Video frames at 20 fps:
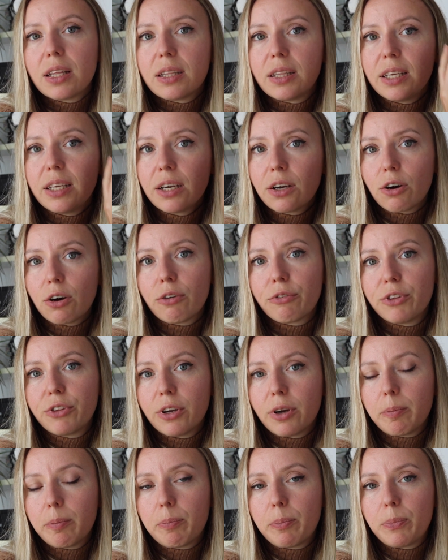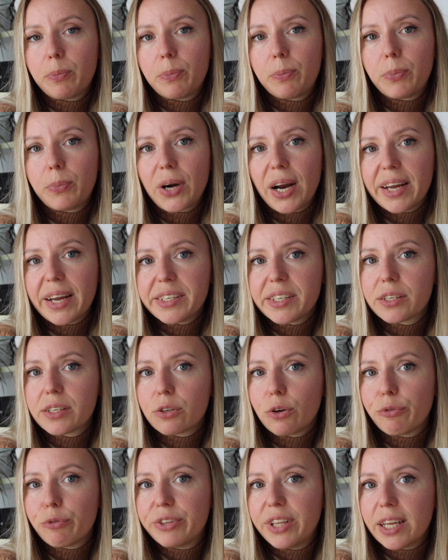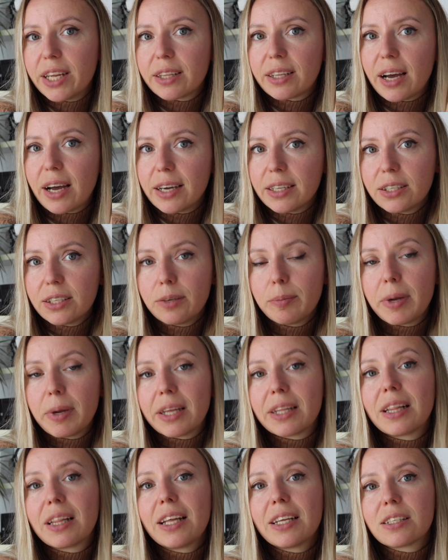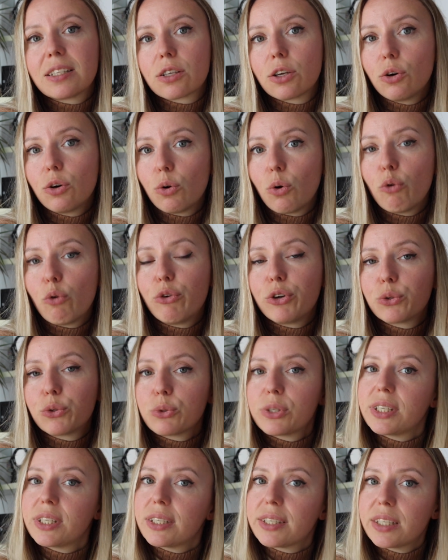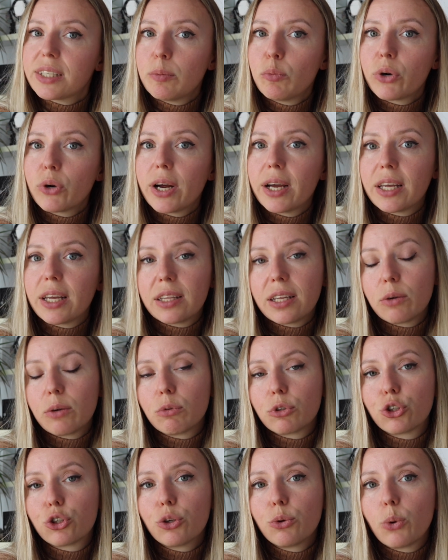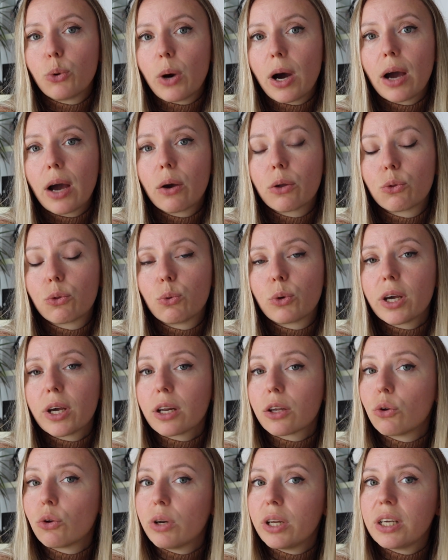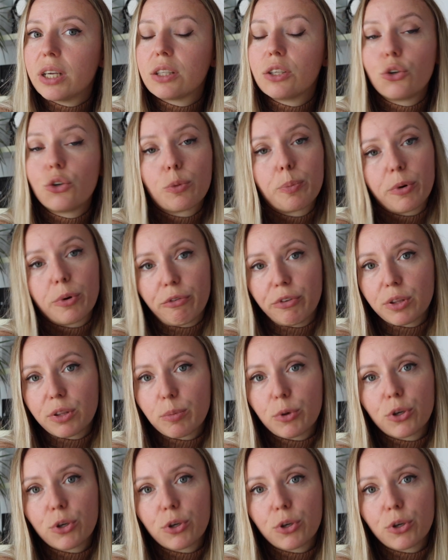Think of the price of that item and let's go over to Sales Samurai and I will show you how to calculate your profit